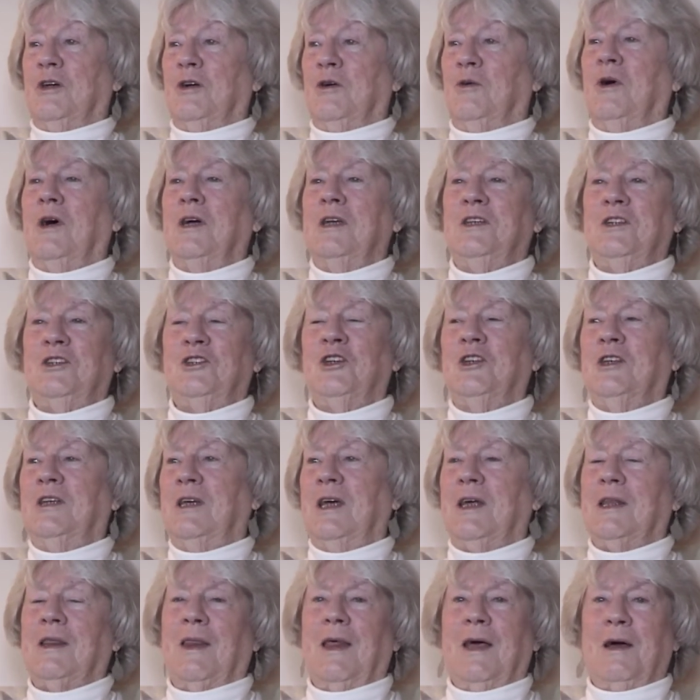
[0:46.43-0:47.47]
oh, I should
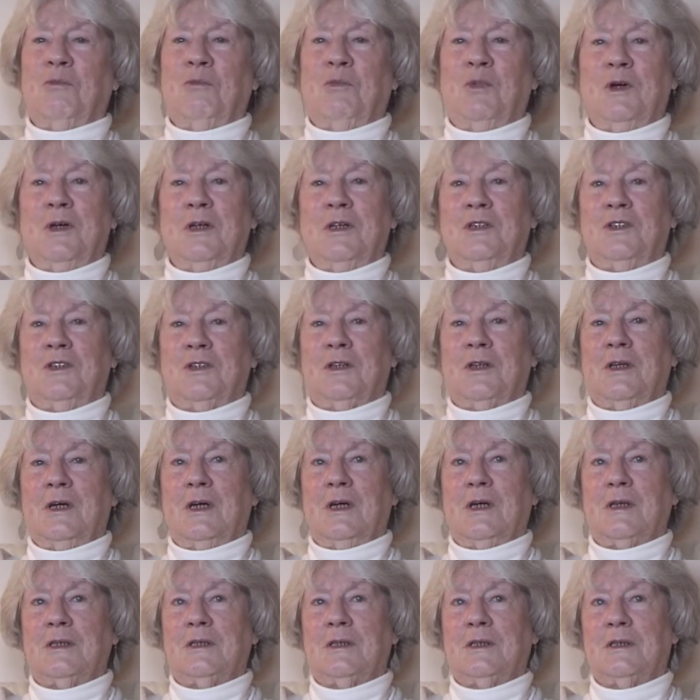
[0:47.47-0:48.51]
get that picture.
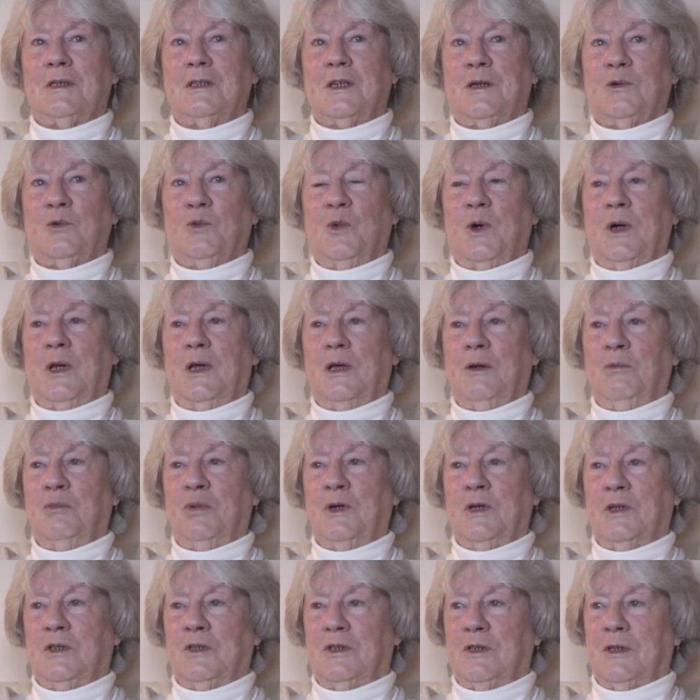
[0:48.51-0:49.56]
Yes, it's our wedding
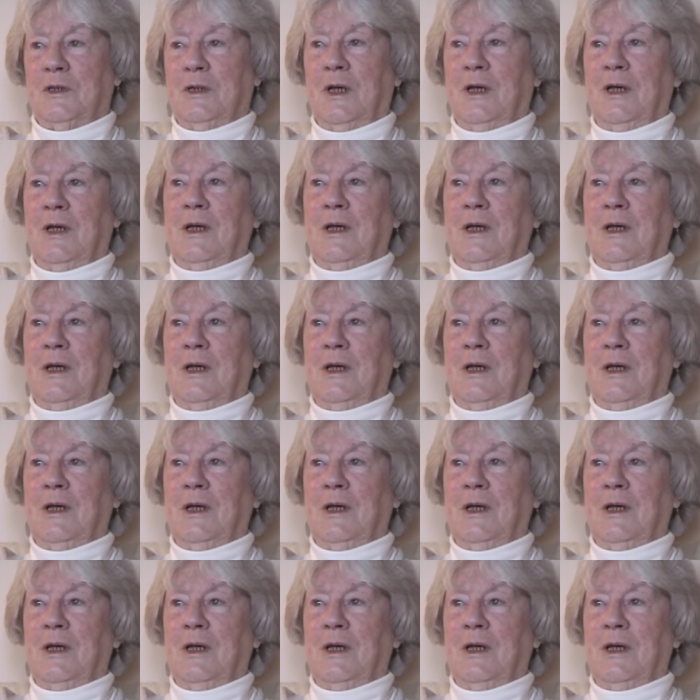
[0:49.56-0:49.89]
picture.